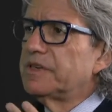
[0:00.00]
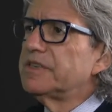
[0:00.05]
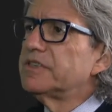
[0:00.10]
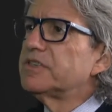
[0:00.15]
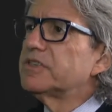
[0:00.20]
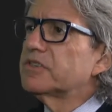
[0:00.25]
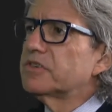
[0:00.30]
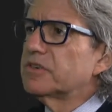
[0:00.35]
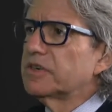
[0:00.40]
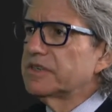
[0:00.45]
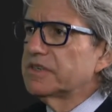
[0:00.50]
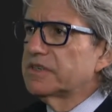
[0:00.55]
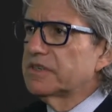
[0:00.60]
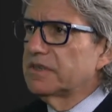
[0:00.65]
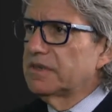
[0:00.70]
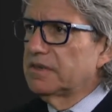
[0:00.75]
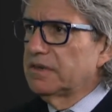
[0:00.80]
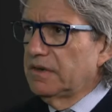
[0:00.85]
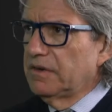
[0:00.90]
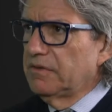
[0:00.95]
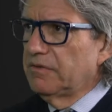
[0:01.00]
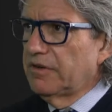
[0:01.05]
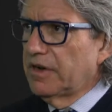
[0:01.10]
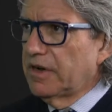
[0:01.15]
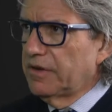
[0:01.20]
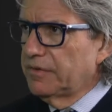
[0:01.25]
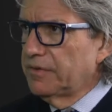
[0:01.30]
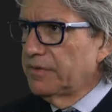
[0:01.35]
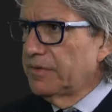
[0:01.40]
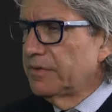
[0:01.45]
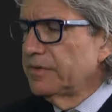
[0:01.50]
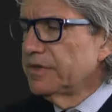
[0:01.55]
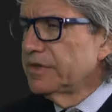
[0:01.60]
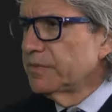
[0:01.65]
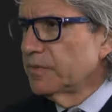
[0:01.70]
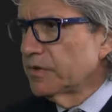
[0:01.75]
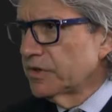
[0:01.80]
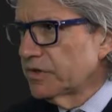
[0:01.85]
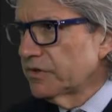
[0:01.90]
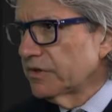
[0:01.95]
is trust involved, or there
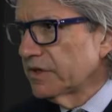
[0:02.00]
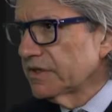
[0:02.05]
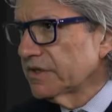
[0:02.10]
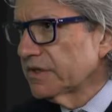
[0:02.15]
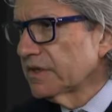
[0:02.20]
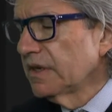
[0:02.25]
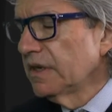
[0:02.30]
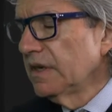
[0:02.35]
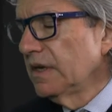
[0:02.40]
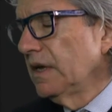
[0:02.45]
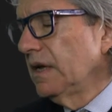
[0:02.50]
is more trust,